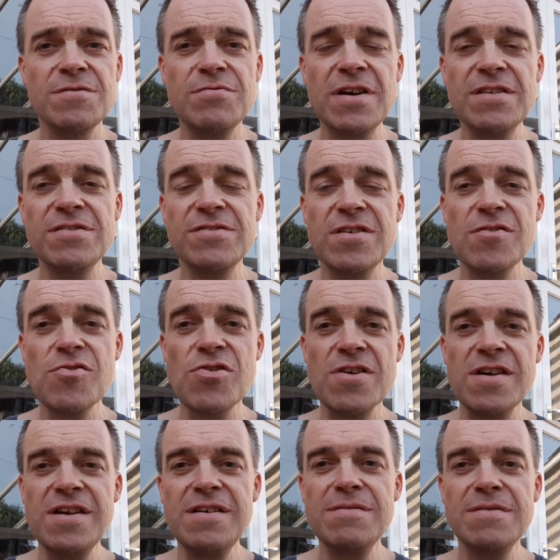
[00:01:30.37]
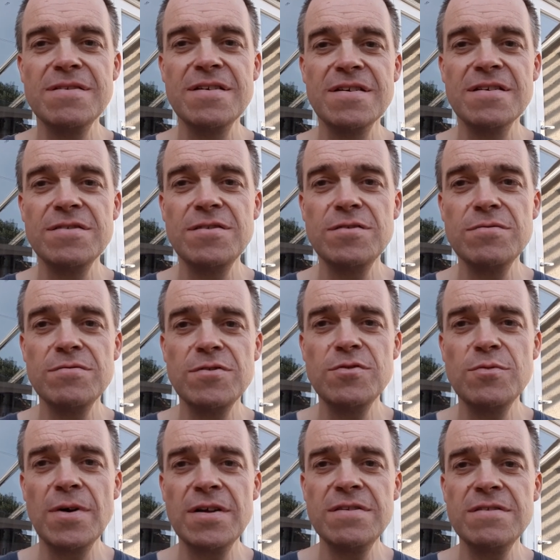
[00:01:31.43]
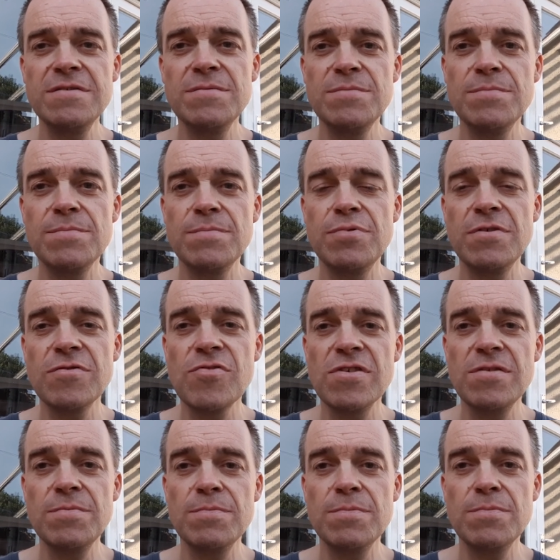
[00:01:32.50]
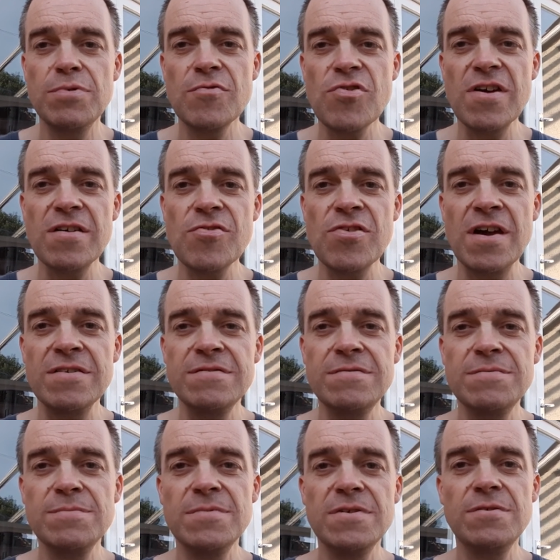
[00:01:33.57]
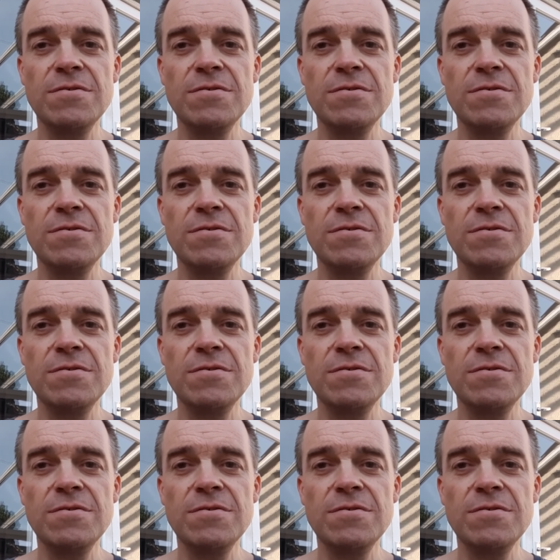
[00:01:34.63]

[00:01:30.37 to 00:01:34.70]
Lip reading: Dragstick G and your new one, your project channel.